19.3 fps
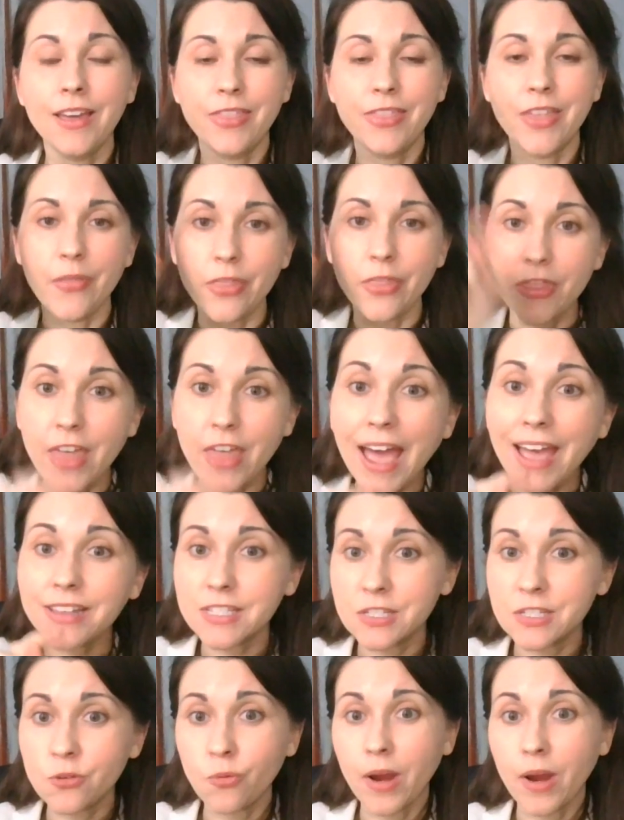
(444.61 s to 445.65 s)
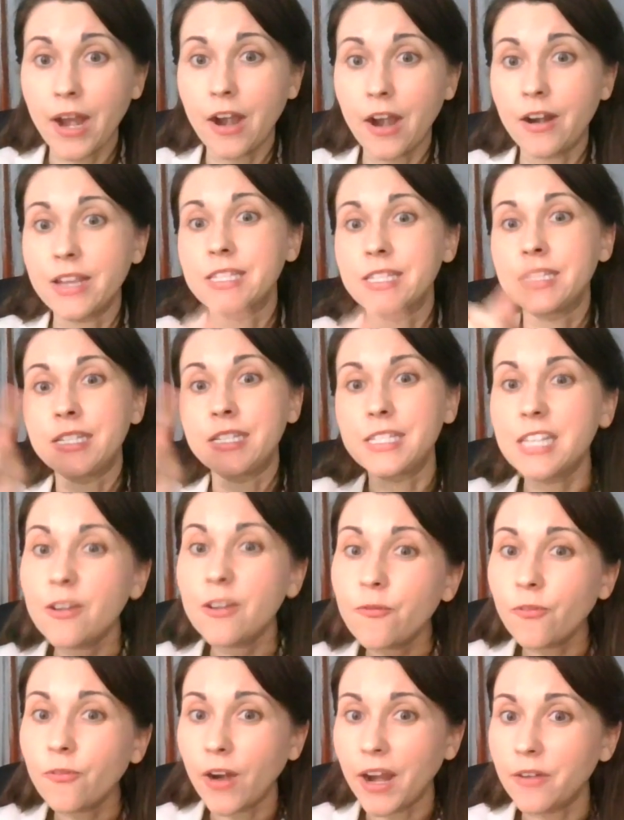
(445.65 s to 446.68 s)
that square is
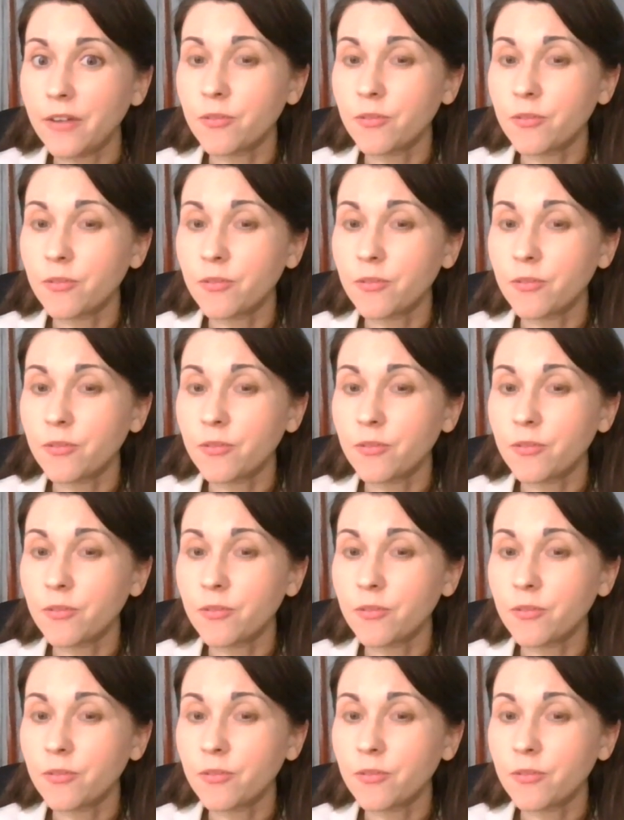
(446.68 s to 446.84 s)
different